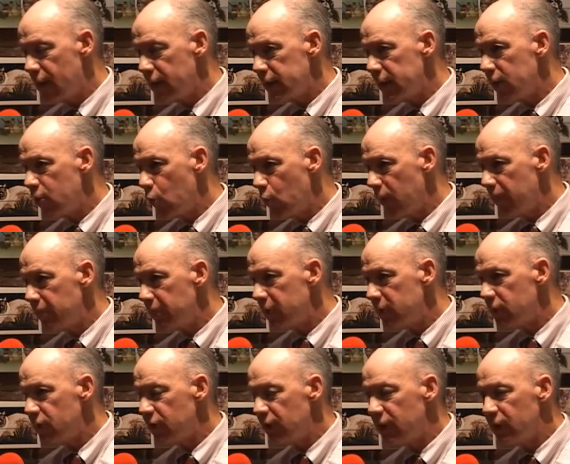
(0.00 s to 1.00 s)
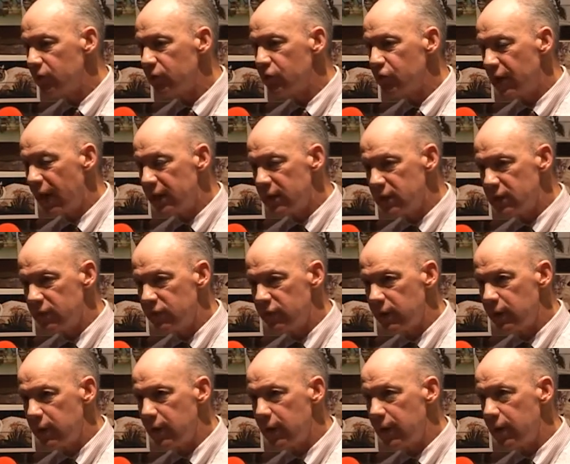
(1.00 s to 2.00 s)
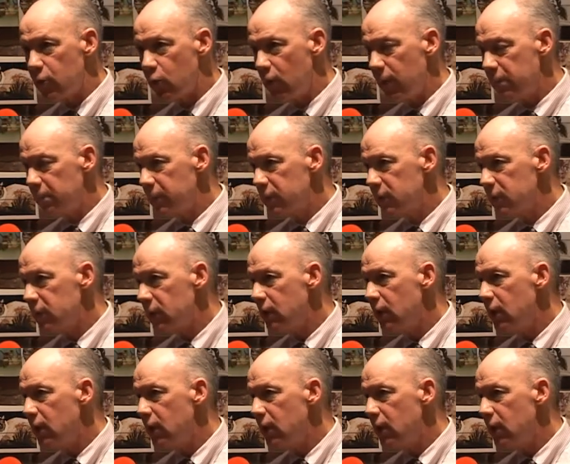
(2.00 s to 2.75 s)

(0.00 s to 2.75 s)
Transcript: equipment and scientific equipment